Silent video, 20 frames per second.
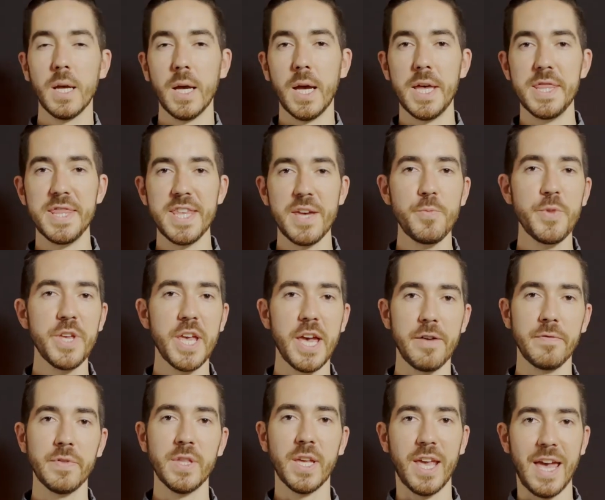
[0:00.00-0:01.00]
And then we
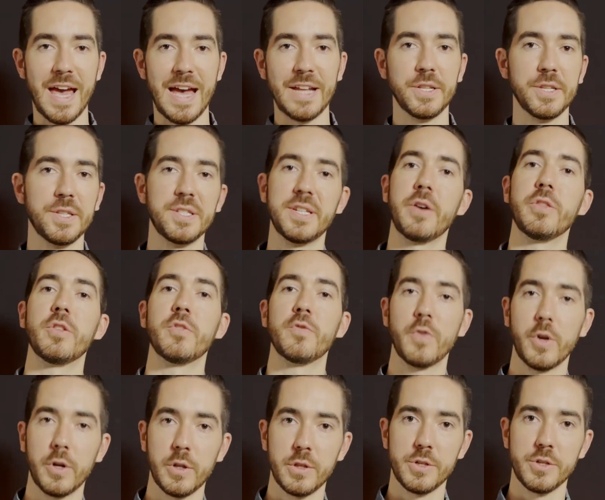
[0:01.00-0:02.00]
have the catches down the
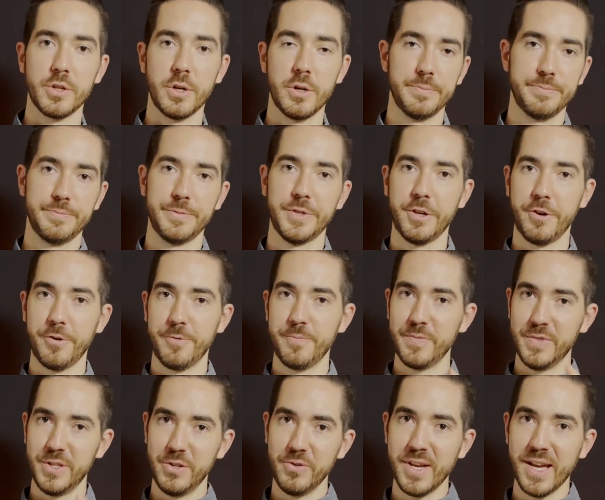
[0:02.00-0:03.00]
front of the shirt. So
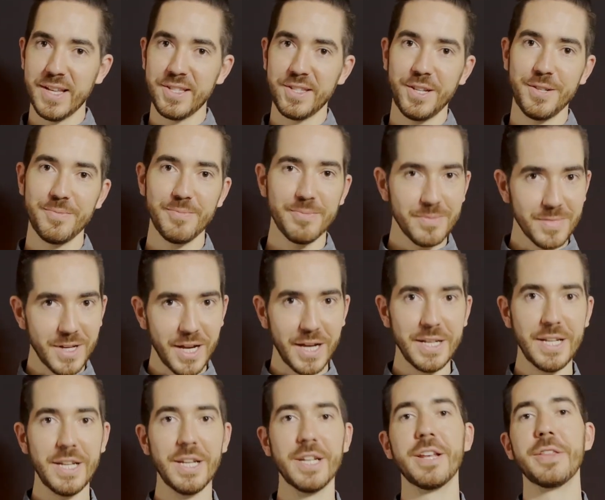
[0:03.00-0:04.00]
you guessed it, I
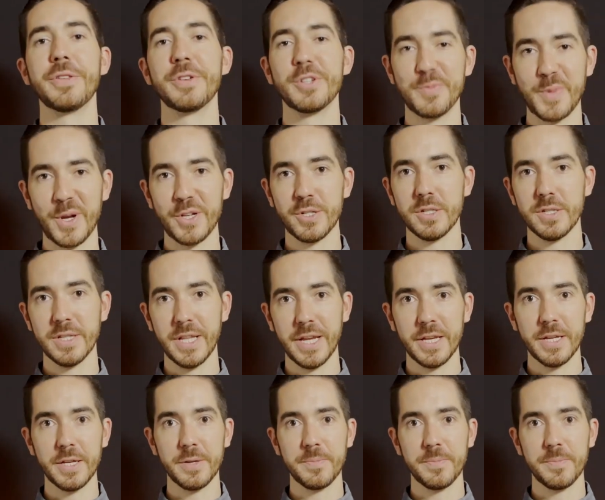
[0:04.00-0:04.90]
need another special link.